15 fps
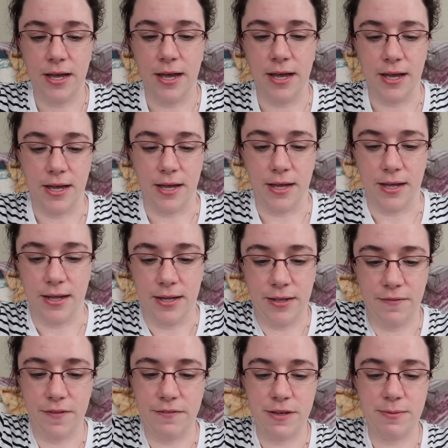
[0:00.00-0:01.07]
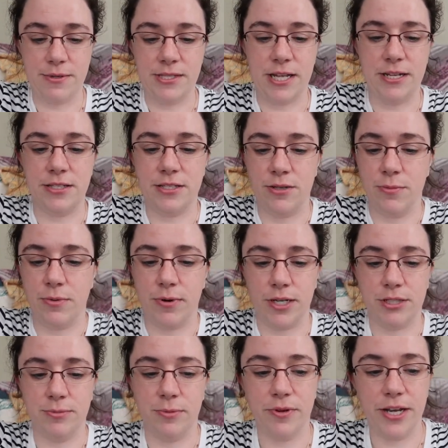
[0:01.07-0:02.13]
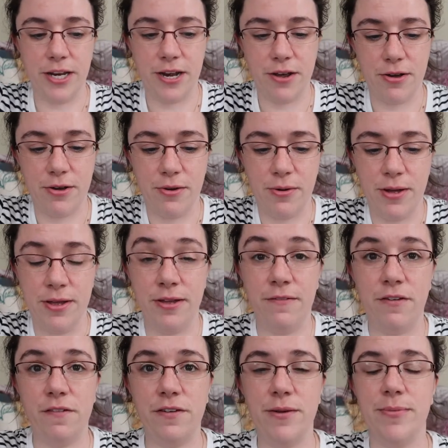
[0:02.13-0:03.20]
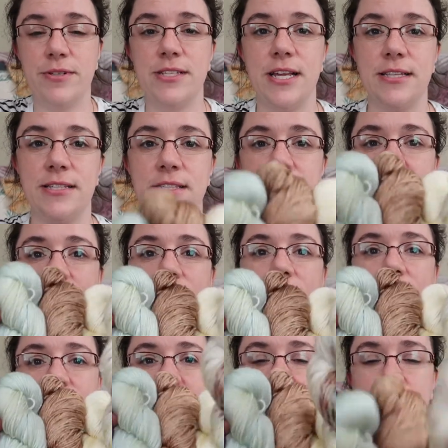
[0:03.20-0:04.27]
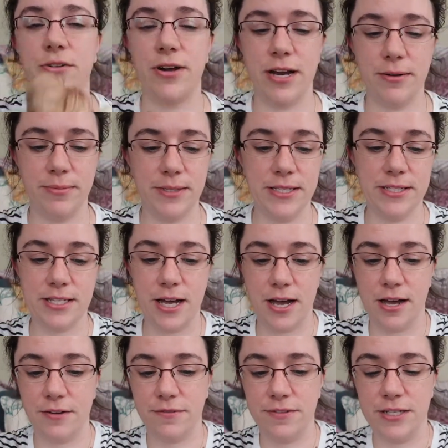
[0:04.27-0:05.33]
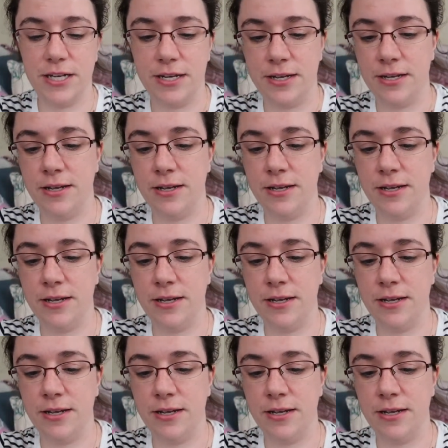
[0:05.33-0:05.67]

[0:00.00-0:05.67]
50% superwash merino, 50% silk. It is incredibly soft.